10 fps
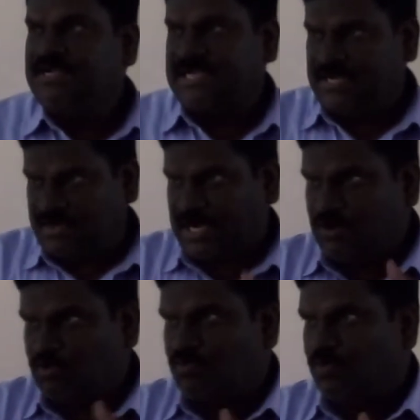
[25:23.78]
Try
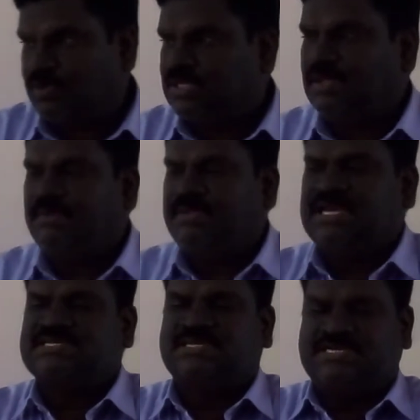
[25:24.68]
to move
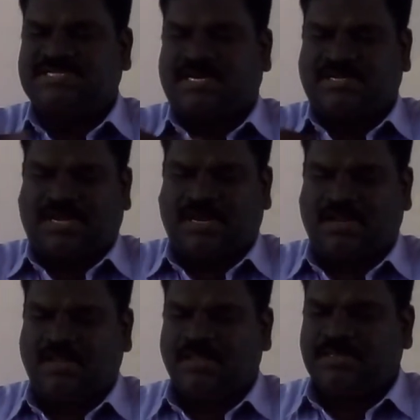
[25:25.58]
because it's there
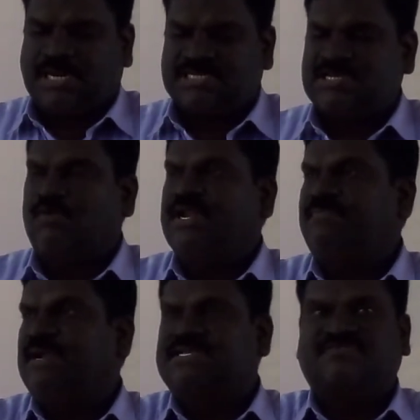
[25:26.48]
are
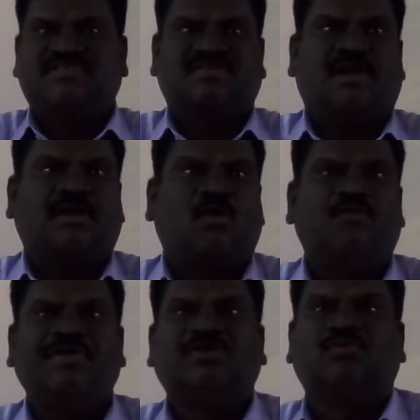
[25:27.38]
surrounding plates which is not
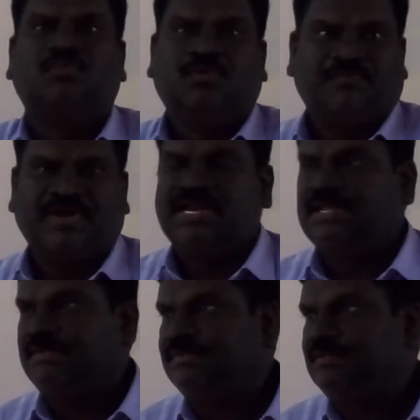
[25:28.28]
allowing it to move
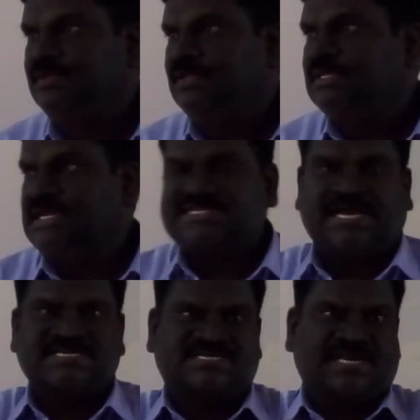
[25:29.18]
freely. There is a
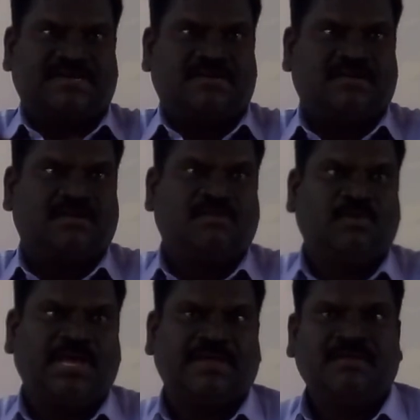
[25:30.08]
constraint.
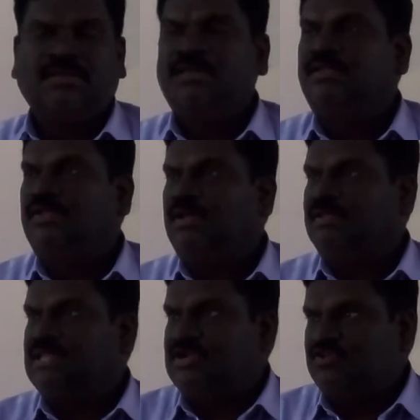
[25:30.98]
Okay,
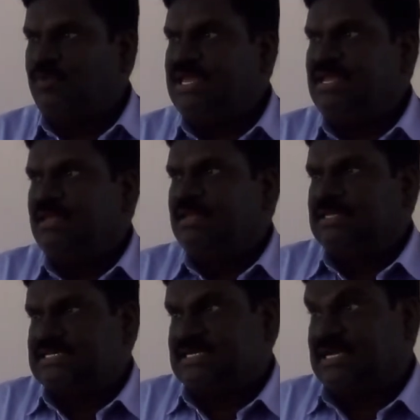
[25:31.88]
that is why
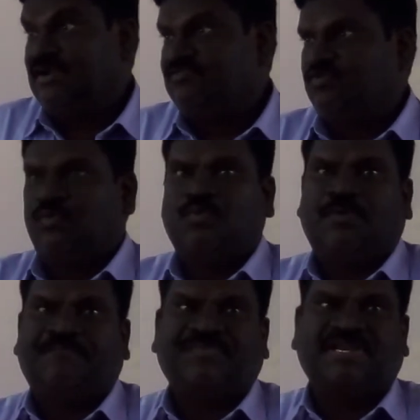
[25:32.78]
there is a tendency to
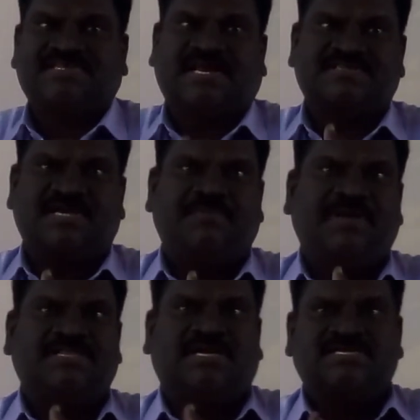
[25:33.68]
move. It is constrained
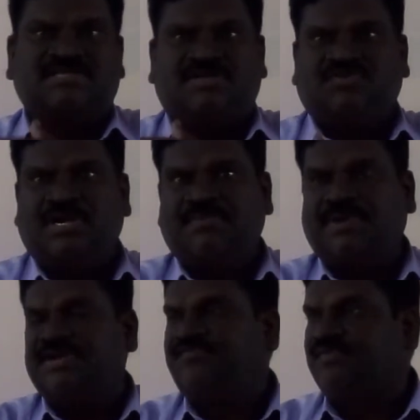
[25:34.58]
by the adjoining
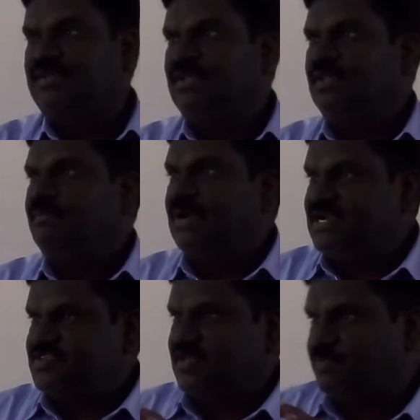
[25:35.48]
plates, but
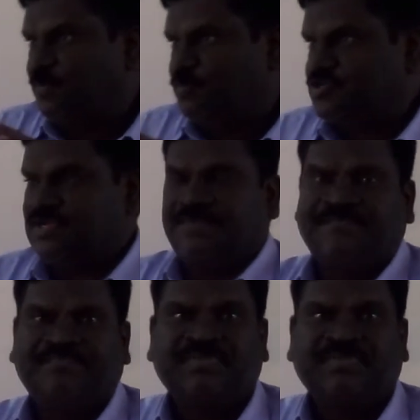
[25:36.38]
it is pushing.